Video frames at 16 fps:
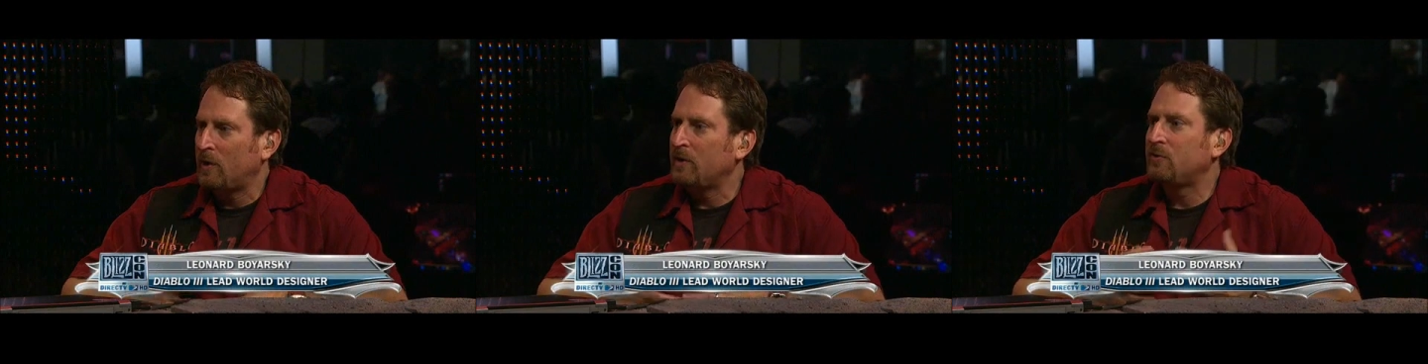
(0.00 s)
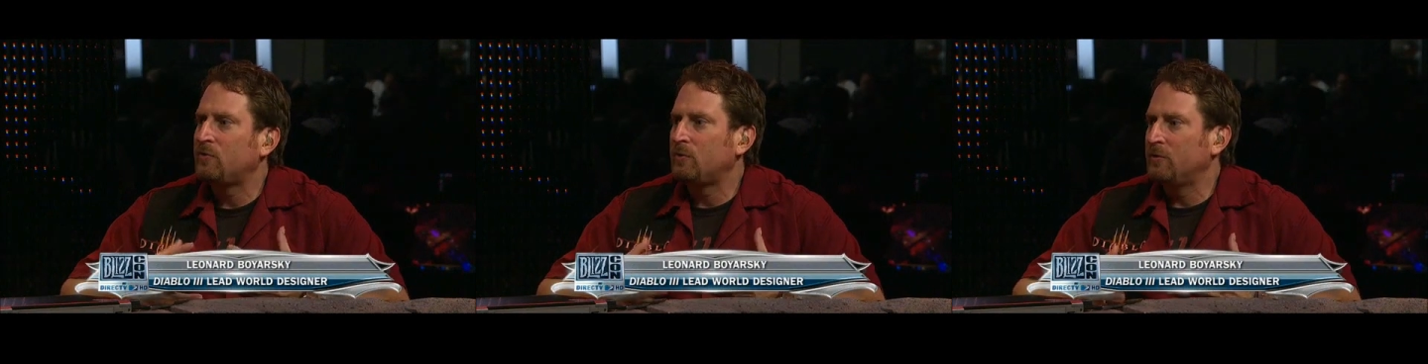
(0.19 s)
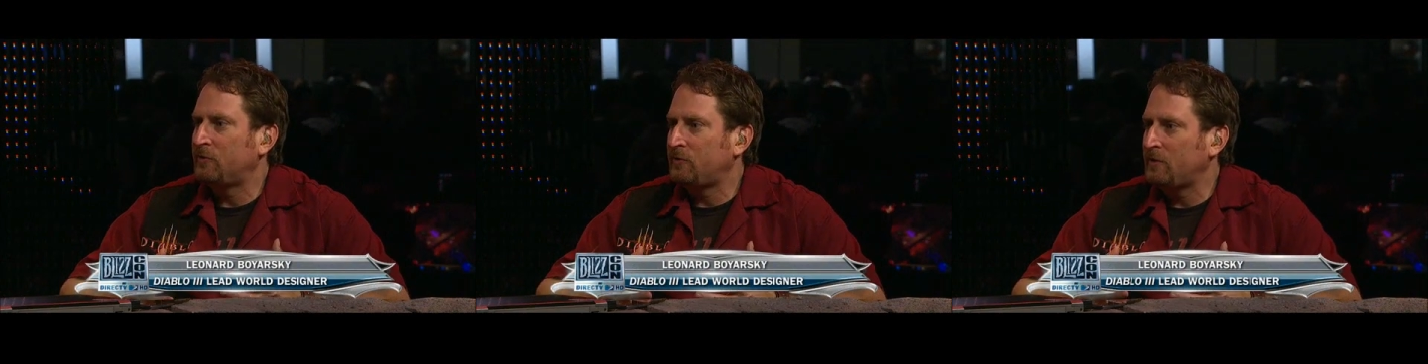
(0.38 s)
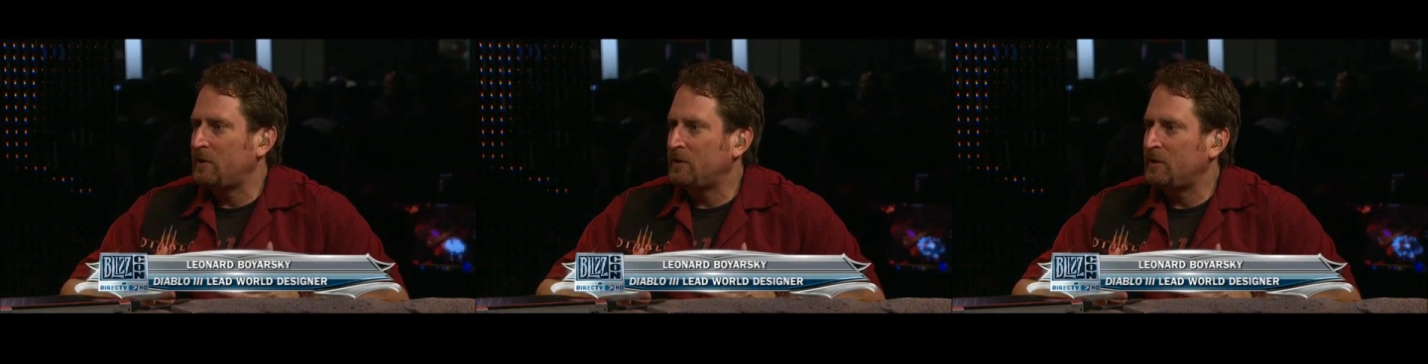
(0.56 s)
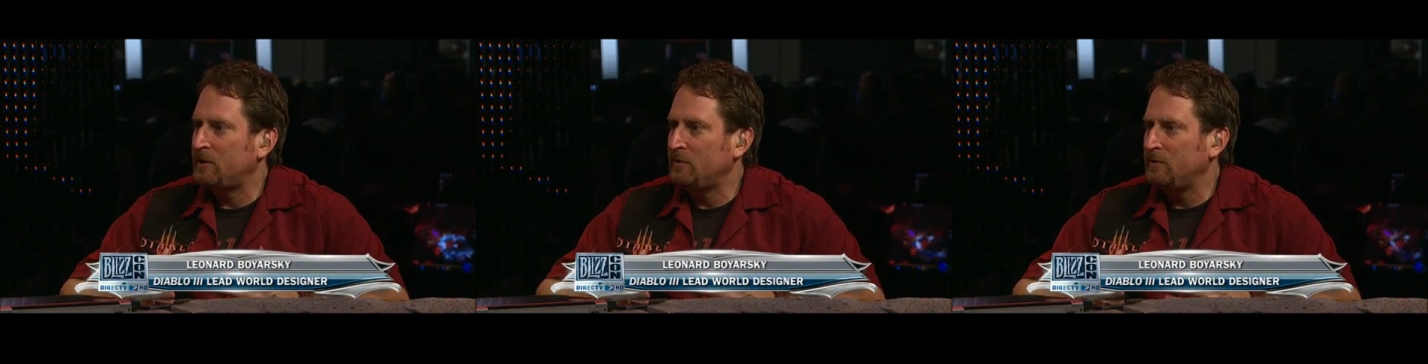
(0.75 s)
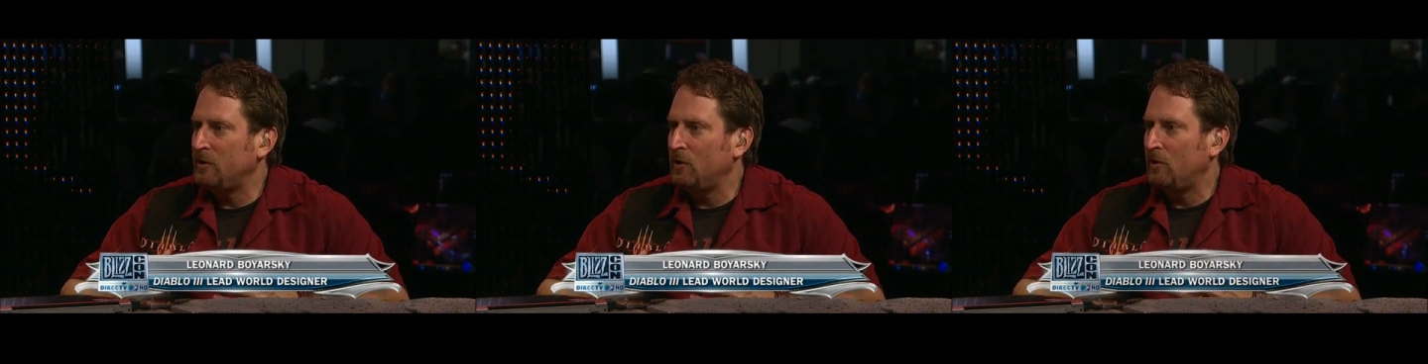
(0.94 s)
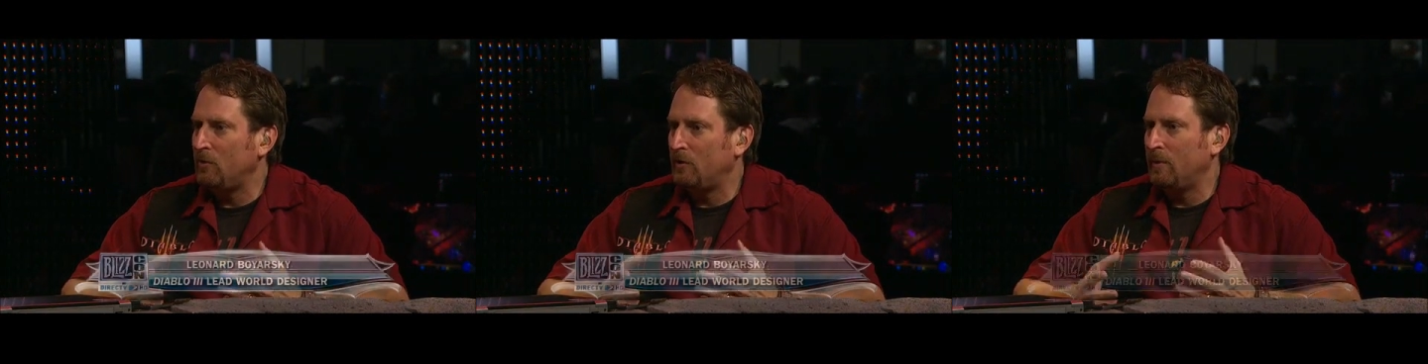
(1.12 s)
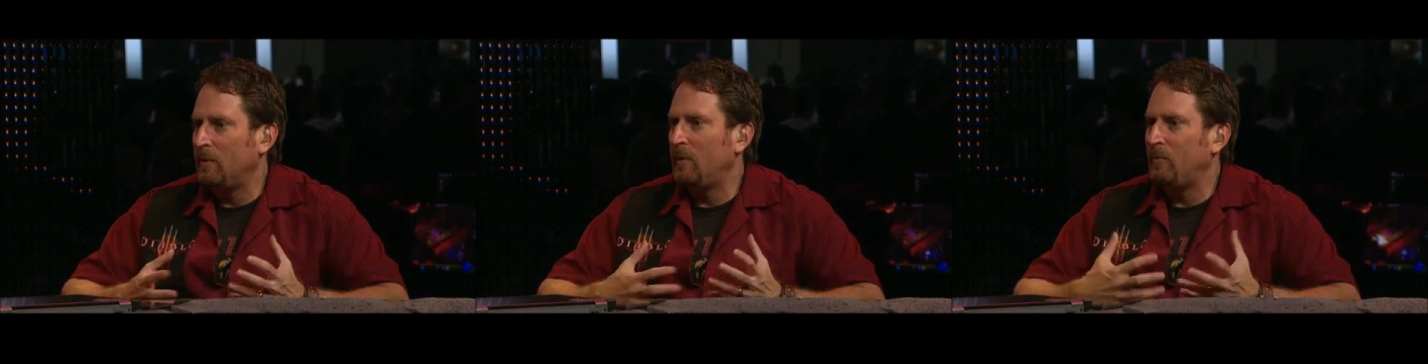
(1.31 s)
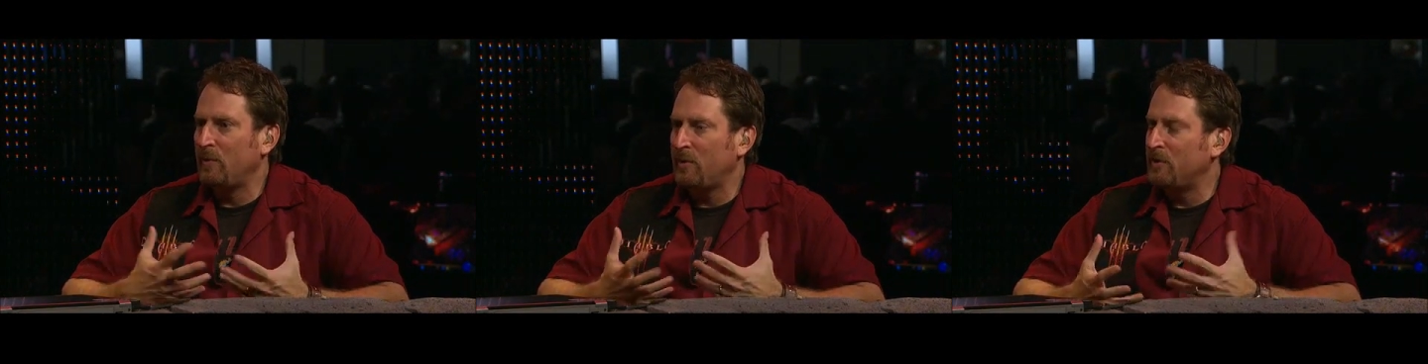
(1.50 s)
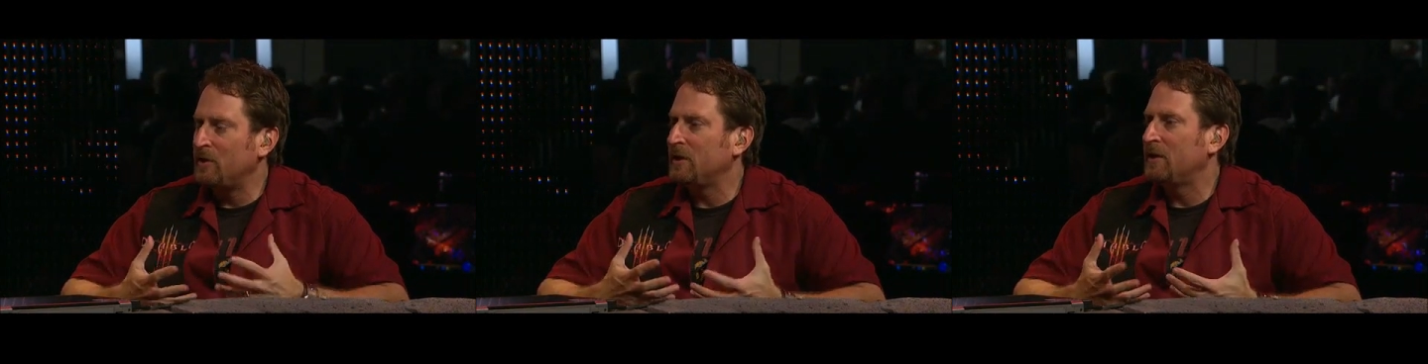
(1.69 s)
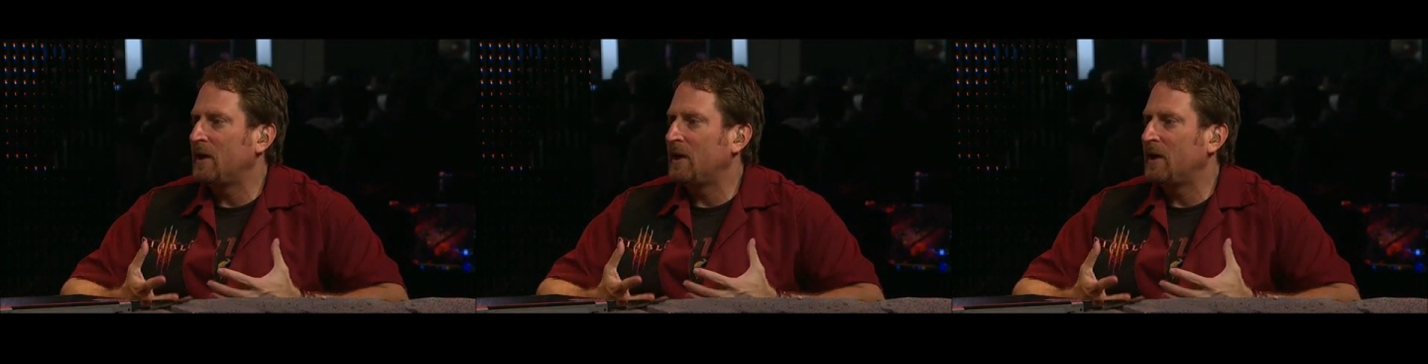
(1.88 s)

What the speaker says: run into a scene and maybe a